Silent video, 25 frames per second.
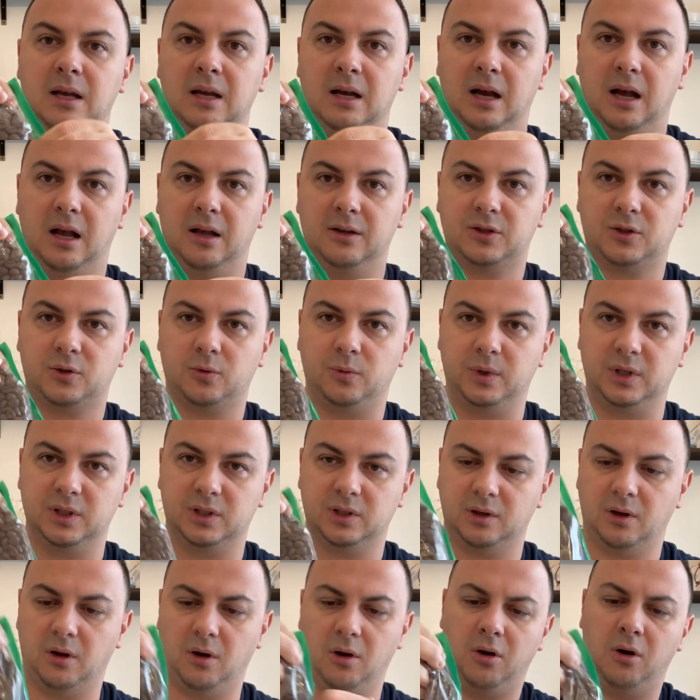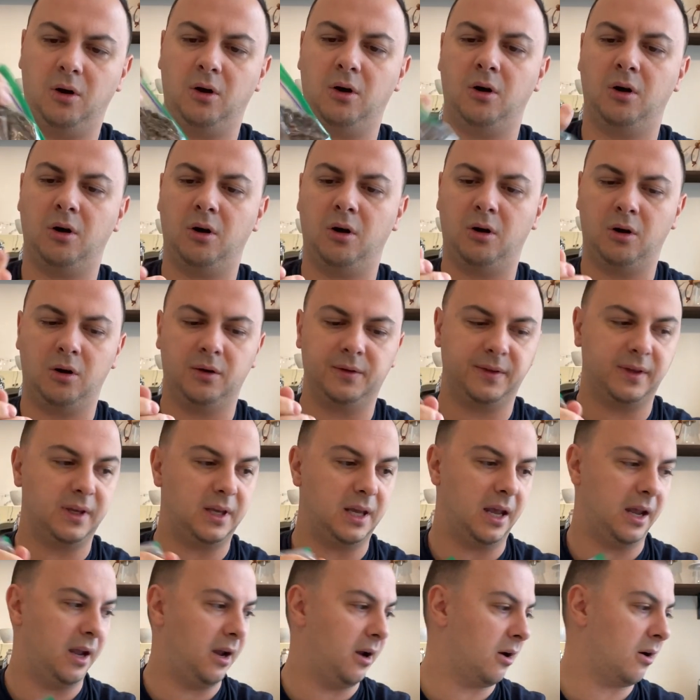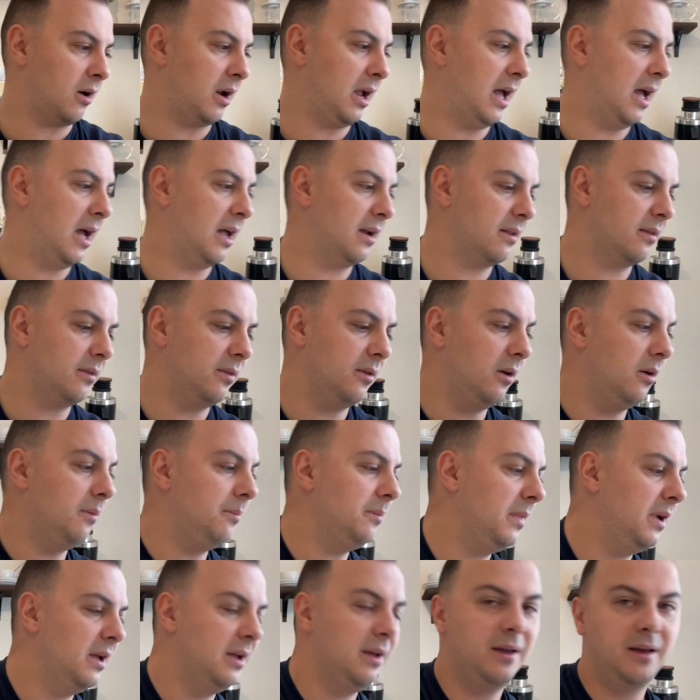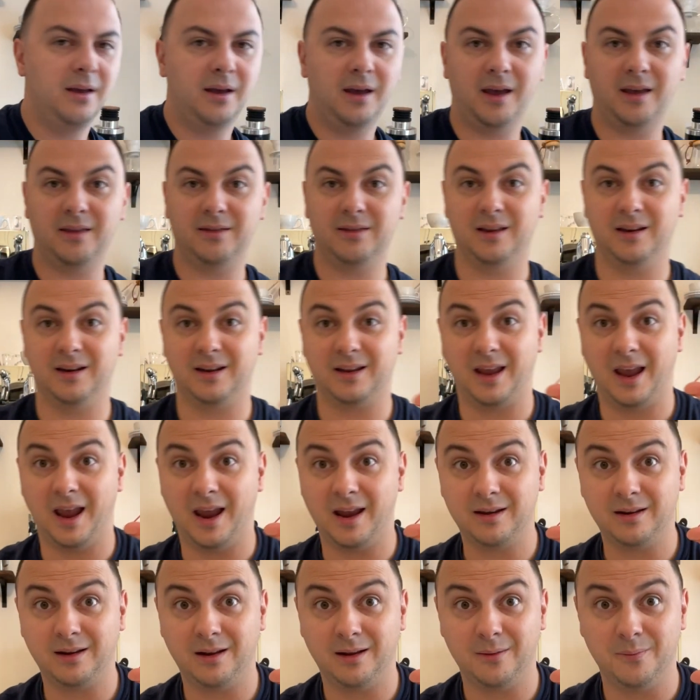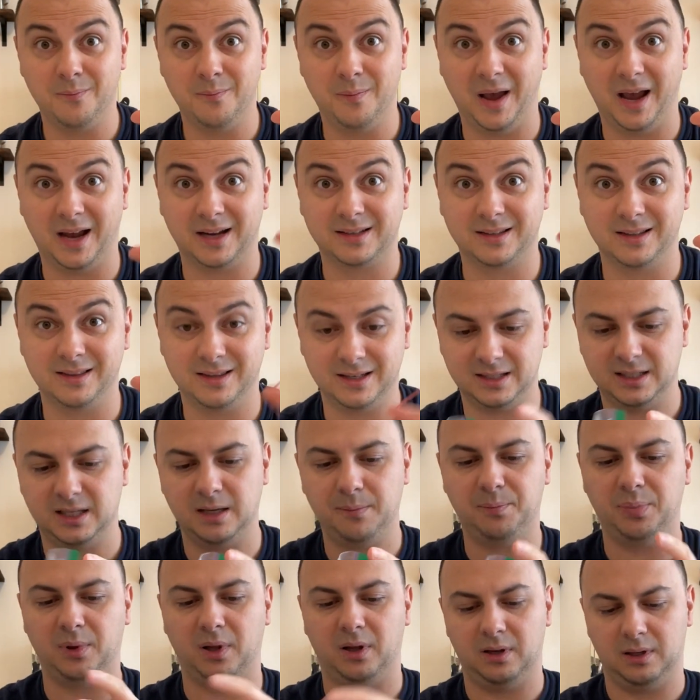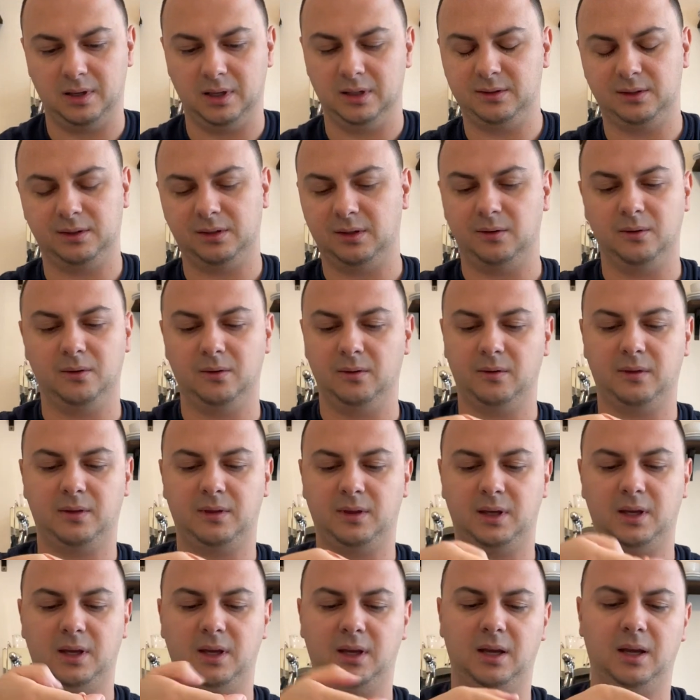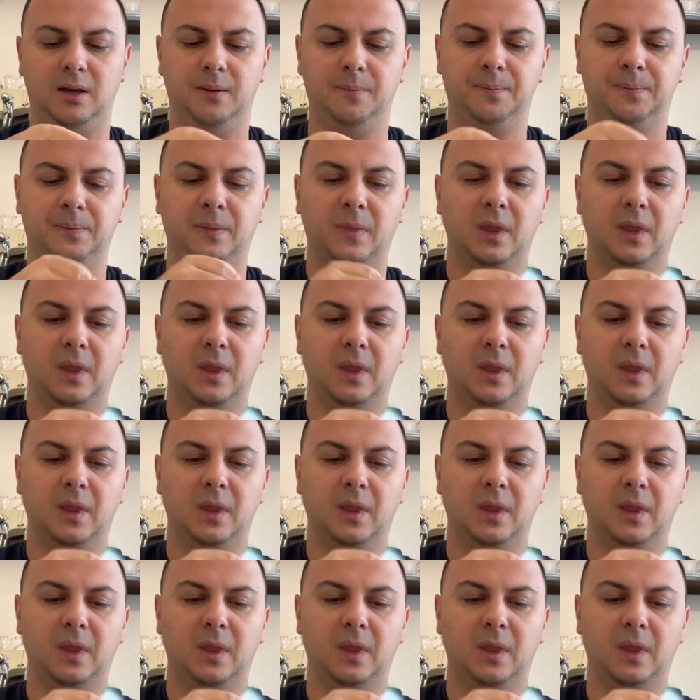I'll squeeze all the air out of them, and then again back to the Ziploc to the